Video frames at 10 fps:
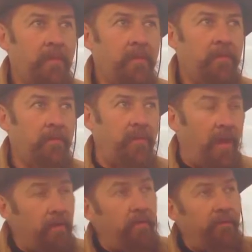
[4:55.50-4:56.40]
So it's
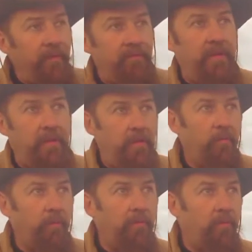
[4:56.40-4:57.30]
150
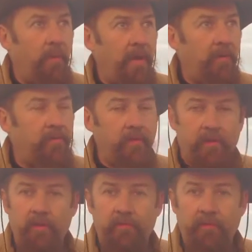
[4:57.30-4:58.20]
river miles to the
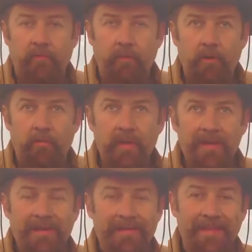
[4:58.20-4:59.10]
closest road.
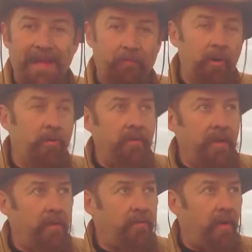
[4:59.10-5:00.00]
That road
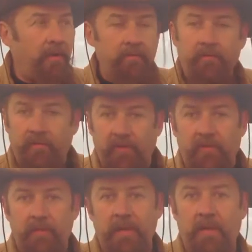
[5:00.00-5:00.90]
then is
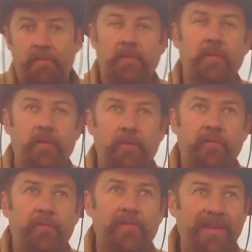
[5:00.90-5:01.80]
160 miles to the
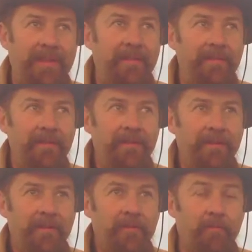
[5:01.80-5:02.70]
closest city.
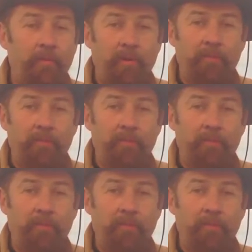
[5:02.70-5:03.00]
So we're